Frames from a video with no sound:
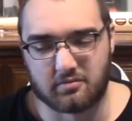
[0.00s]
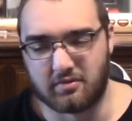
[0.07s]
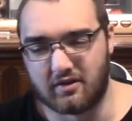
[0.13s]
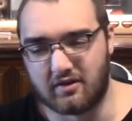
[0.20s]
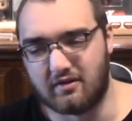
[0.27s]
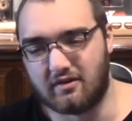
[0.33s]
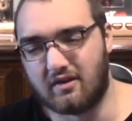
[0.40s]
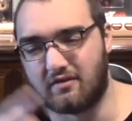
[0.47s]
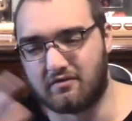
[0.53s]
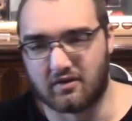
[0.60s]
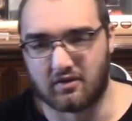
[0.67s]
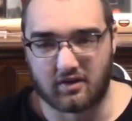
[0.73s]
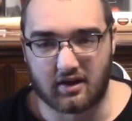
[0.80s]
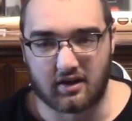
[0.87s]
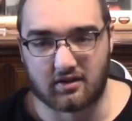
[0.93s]
But if you're
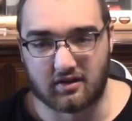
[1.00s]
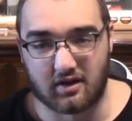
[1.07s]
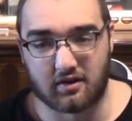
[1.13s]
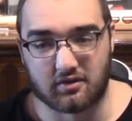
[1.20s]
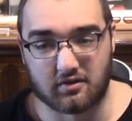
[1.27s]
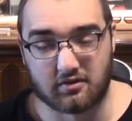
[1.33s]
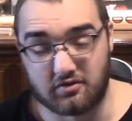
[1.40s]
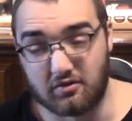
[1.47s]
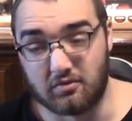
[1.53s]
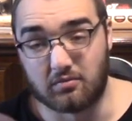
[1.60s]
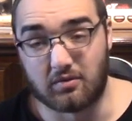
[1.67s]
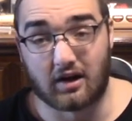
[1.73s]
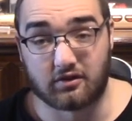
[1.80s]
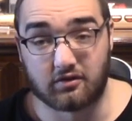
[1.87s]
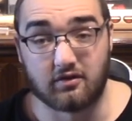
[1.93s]
like the others who
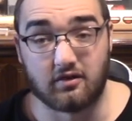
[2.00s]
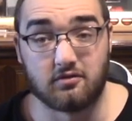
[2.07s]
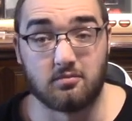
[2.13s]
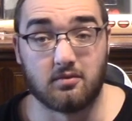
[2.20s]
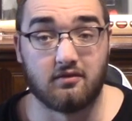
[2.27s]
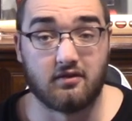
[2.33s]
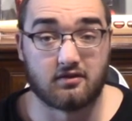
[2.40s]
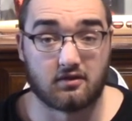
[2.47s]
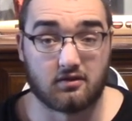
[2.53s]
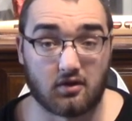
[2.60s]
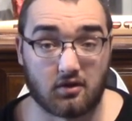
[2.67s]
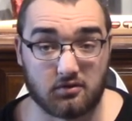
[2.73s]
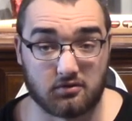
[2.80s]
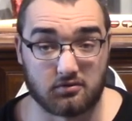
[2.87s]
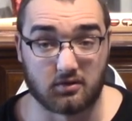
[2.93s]
watch these movies and
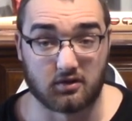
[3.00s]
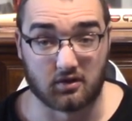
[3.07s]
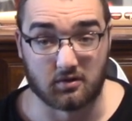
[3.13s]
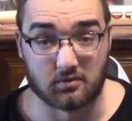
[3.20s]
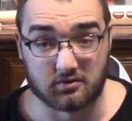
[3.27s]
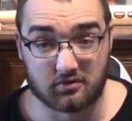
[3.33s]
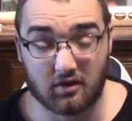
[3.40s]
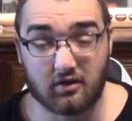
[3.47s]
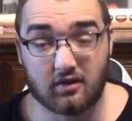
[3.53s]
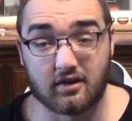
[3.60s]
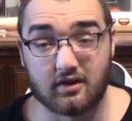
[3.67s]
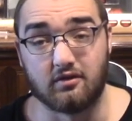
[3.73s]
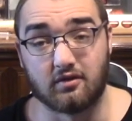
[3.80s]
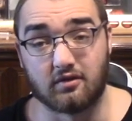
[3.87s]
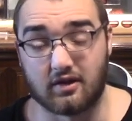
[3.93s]
knows what goes
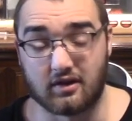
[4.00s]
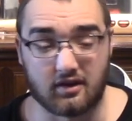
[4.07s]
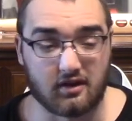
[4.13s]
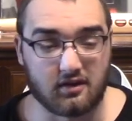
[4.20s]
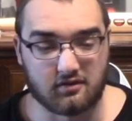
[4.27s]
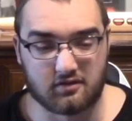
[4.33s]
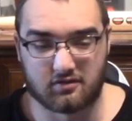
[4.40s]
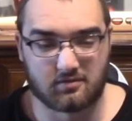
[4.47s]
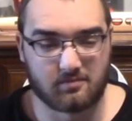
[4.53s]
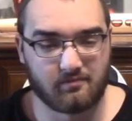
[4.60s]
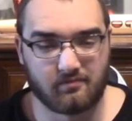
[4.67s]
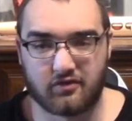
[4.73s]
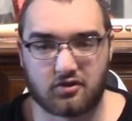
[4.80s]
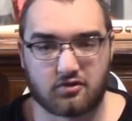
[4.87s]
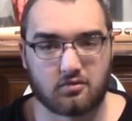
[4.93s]
on during these
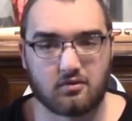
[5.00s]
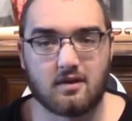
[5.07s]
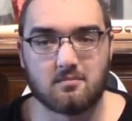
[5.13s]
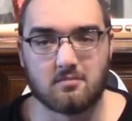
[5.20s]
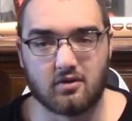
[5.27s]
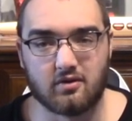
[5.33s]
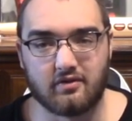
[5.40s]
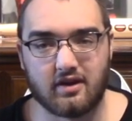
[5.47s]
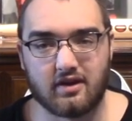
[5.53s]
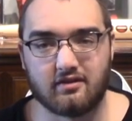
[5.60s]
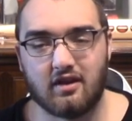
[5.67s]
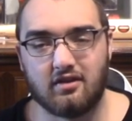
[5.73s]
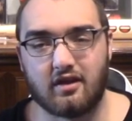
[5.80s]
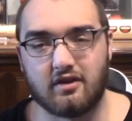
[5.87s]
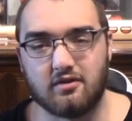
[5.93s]
Scream
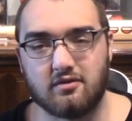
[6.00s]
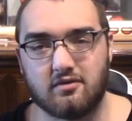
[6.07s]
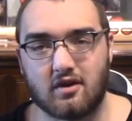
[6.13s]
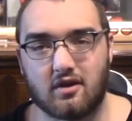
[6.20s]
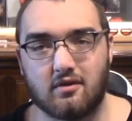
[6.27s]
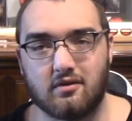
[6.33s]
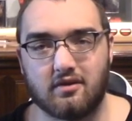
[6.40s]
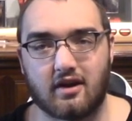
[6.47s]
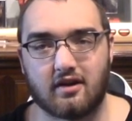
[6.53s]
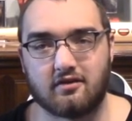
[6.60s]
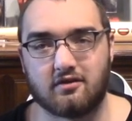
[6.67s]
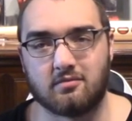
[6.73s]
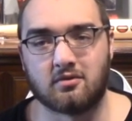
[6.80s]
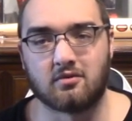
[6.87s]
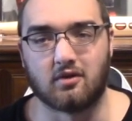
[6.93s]
movies, then you know that
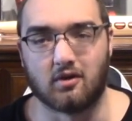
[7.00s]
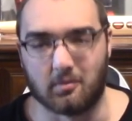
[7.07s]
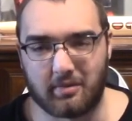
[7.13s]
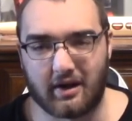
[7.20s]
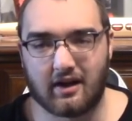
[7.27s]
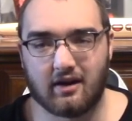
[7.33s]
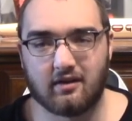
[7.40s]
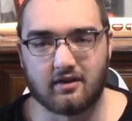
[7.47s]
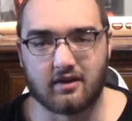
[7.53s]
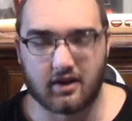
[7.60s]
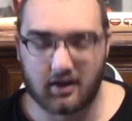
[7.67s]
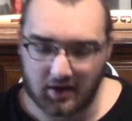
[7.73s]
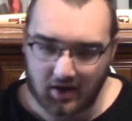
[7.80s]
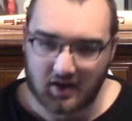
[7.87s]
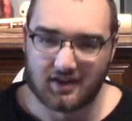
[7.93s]
it's more a
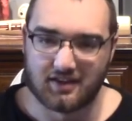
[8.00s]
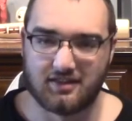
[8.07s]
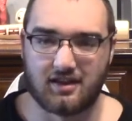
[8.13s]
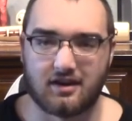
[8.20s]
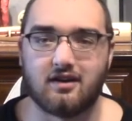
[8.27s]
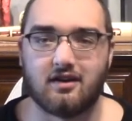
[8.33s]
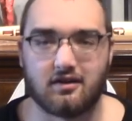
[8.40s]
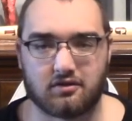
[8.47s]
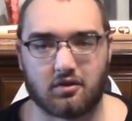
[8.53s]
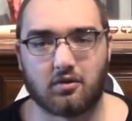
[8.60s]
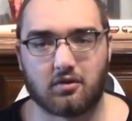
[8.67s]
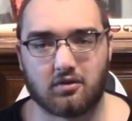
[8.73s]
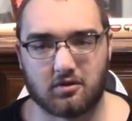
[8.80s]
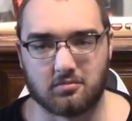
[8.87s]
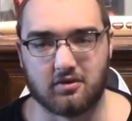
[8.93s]
parody than it is a
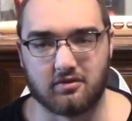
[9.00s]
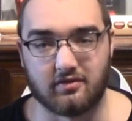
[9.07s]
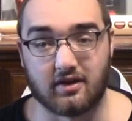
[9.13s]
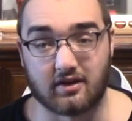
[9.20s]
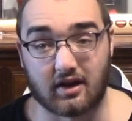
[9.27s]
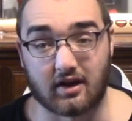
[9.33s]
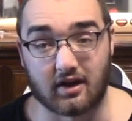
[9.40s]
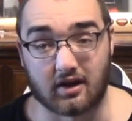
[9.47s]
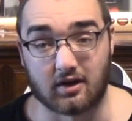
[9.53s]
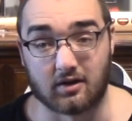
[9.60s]
horror movie, and that I can